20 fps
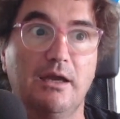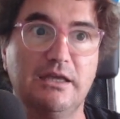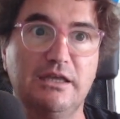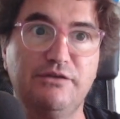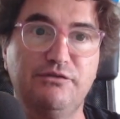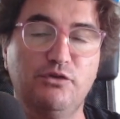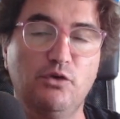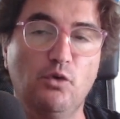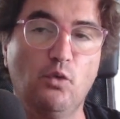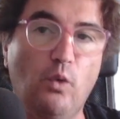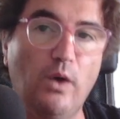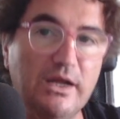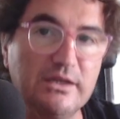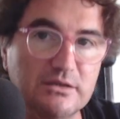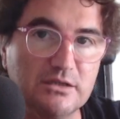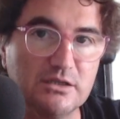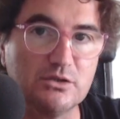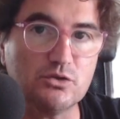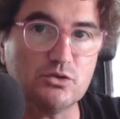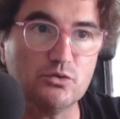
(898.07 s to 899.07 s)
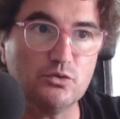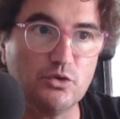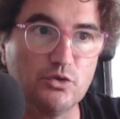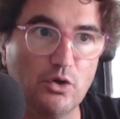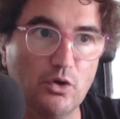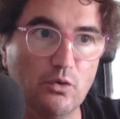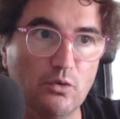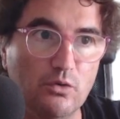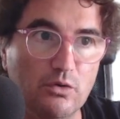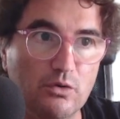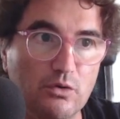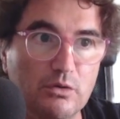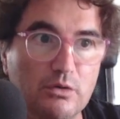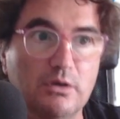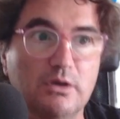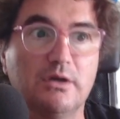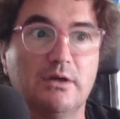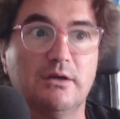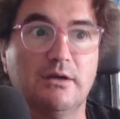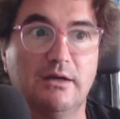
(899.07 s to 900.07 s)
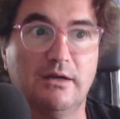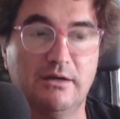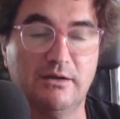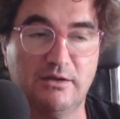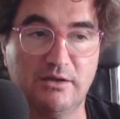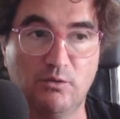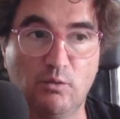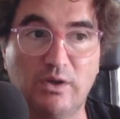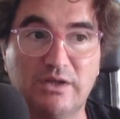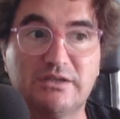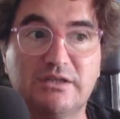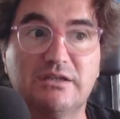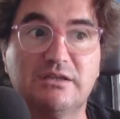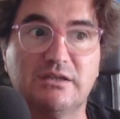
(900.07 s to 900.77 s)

If you wanted to know, you wanted